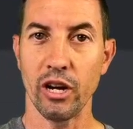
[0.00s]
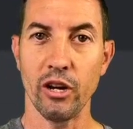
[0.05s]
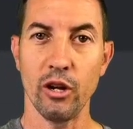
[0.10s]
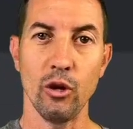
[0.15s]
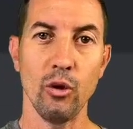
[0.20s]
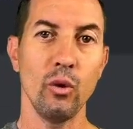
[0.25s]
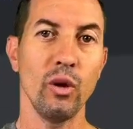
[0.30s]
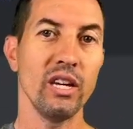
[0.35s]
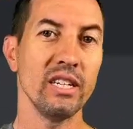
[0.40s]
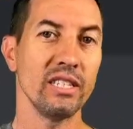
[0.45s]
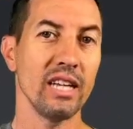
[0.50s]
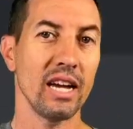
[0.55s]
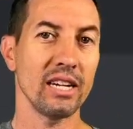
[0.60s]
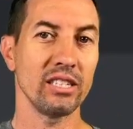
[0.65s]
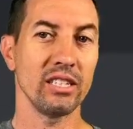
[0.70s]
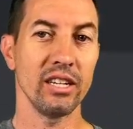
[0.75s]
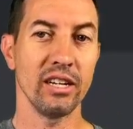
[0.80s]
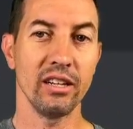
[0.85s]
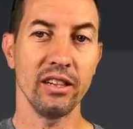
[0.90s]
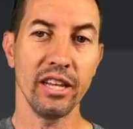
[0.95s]
to do is
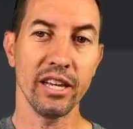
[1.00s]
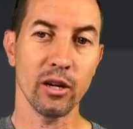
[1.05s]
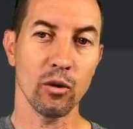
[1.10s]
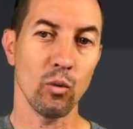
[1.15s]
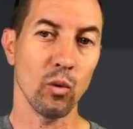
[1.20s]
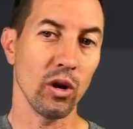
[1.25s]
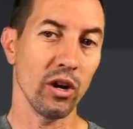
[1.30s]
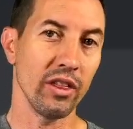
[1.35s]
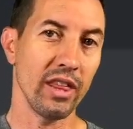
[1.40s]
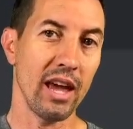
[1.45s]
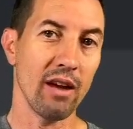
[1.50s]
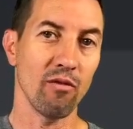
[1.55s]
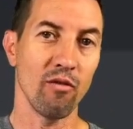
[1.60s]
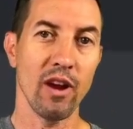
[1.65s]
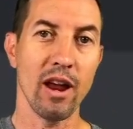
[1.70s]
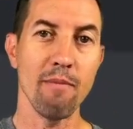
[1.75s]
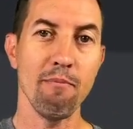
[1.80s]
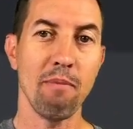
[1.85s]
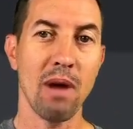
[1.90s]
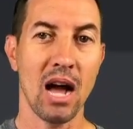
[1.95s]
actually click where that
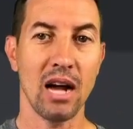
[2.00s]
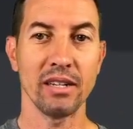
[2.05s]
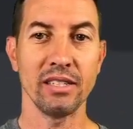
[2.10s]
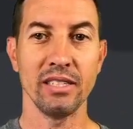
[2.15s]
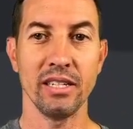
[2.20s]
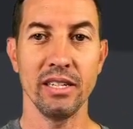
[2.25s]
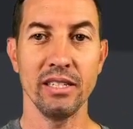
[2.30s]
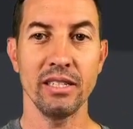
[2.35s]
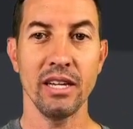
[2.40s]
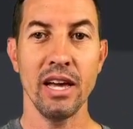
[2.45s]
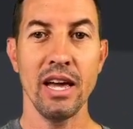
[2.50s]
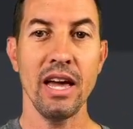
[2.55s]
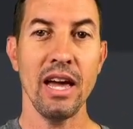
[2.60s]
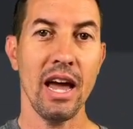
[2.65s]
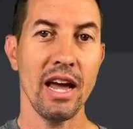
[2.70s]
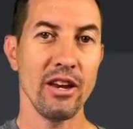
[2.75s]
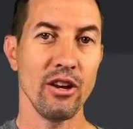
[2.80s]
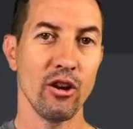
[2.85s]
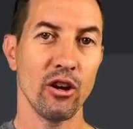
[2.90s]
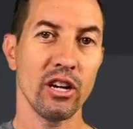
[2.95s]
red box is,
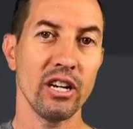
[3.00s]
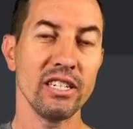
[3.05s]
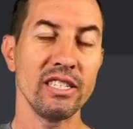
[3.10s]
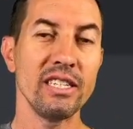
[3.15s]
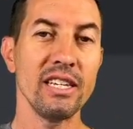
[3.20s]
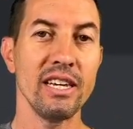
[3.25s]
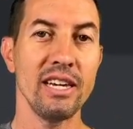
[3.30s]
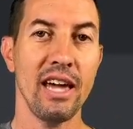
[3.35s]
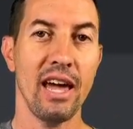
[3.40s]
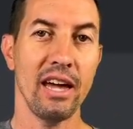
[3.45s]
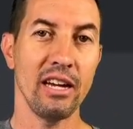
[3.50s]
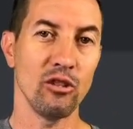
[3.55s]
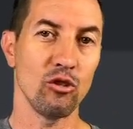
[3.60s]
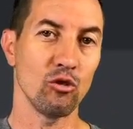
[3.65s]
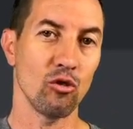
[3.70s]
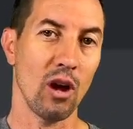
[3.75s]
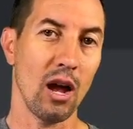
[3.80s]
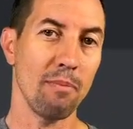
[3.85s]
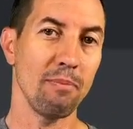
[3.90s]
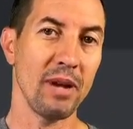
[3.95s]
and you're going to see a
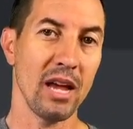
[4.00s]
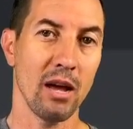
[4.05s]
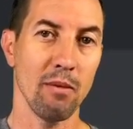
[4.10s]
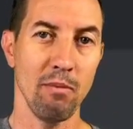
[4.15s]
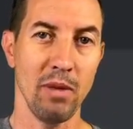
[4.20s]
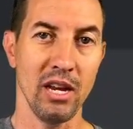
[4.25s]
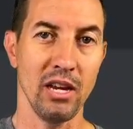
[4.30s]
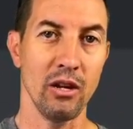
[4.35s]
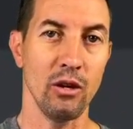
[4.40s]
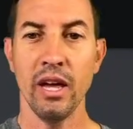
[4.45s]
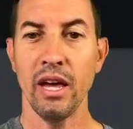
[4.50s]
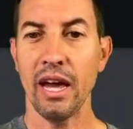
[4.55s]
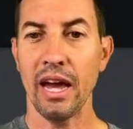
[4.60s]
drop down menu.